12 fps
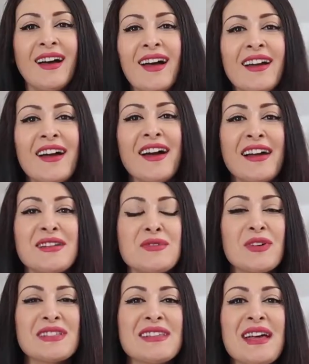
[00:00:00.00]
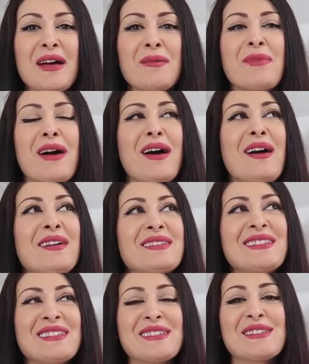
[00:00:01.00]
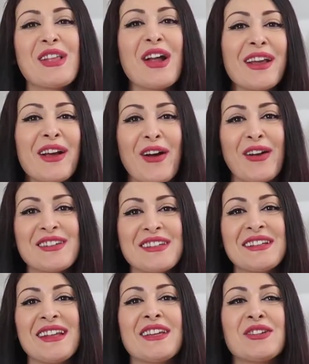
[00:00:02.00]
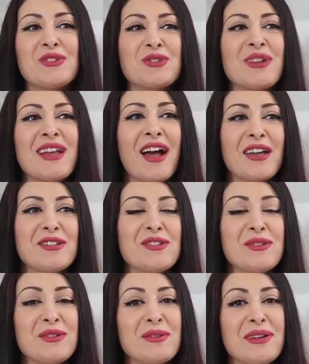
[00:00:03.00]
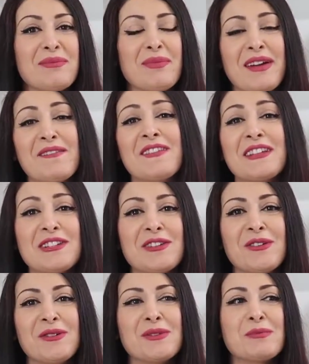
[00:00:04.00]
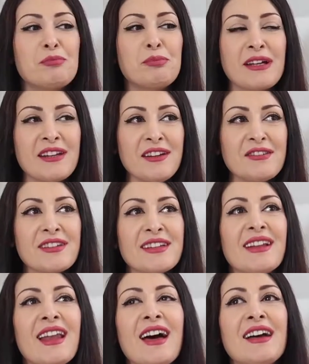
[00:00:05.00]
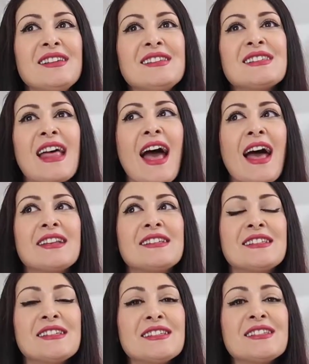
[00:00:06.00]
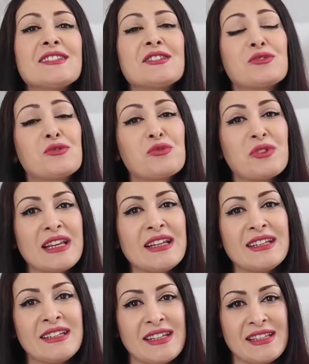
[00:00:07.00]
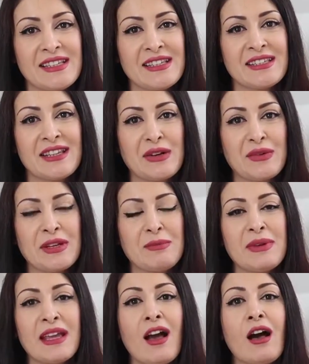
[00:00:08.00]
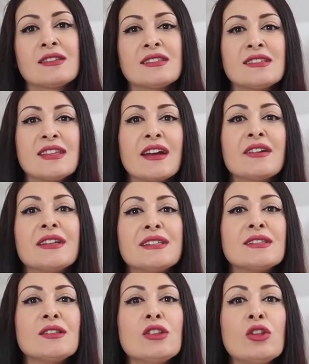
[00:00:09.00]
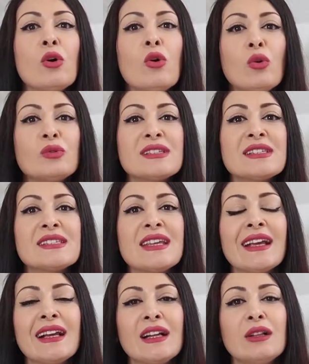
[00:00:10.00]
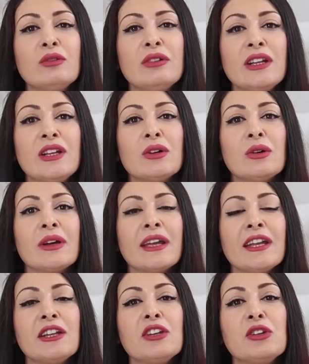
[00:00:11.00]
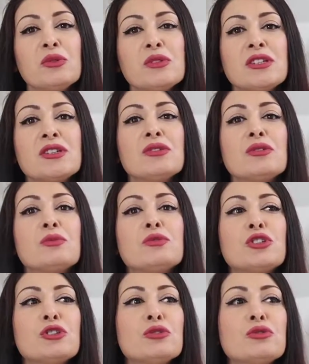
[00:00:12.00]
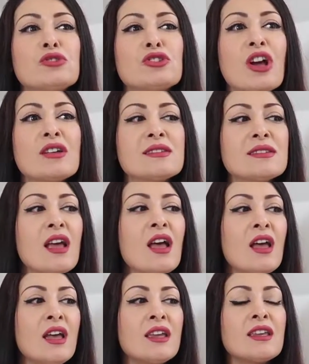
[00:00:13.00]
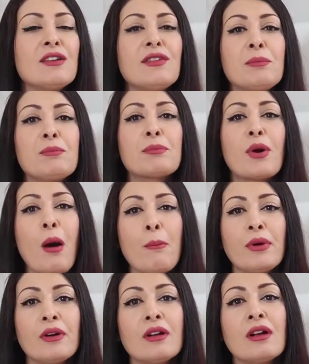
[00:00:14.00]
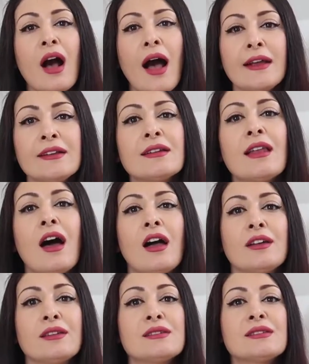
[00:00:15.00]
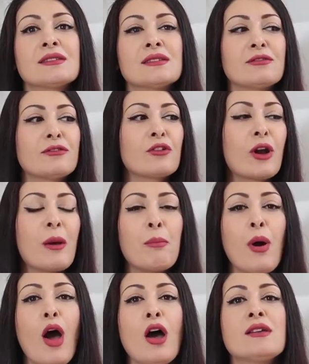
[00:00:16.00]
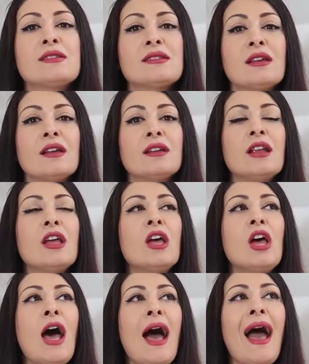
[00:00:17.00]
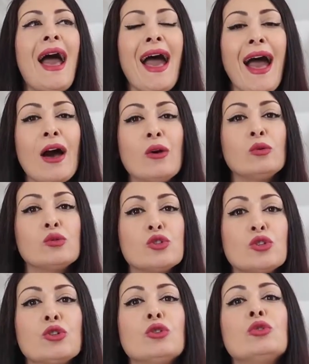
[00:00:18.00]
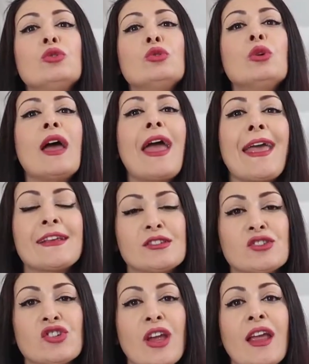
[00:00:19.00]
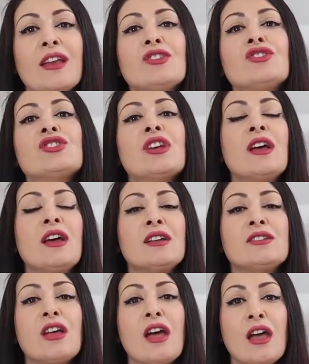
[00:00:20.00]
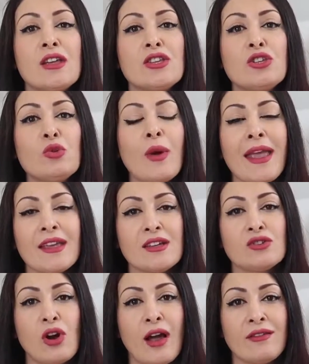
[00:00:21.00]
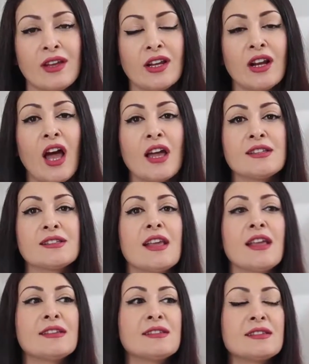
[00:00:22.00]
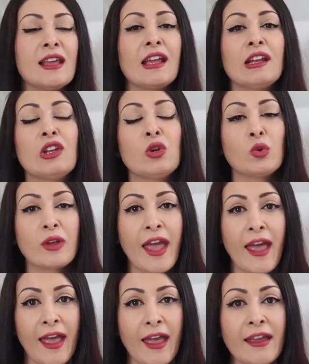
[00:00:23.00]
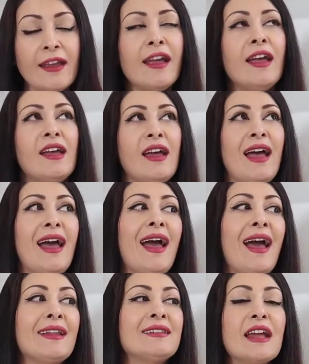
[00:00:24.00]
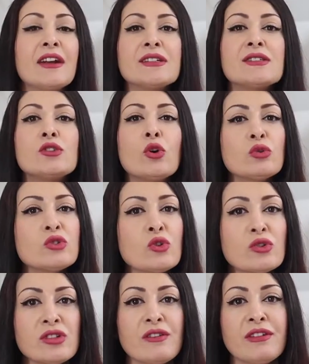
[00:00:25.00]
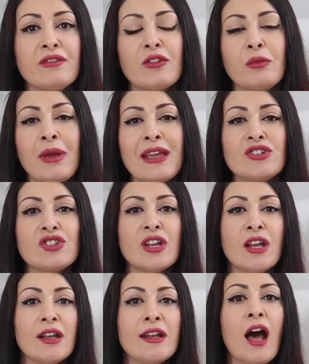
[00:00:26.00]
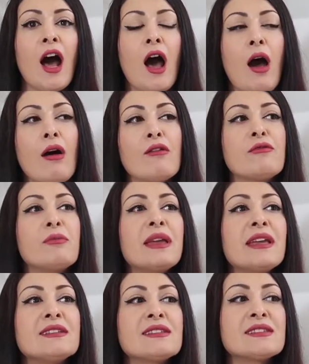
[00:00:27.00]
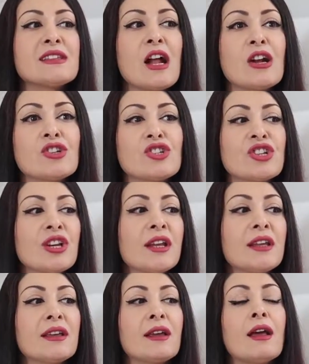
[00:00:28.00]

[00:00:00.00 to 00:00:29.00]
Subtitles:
Hi guys, what's up? This is not a content that usually I do in my videos, but I realized that this is really necessary because there is no single video in YouTube to just give a proper guidelines for a person how to exchange the UAE driving license in UK. And there is no source of information. I've been searching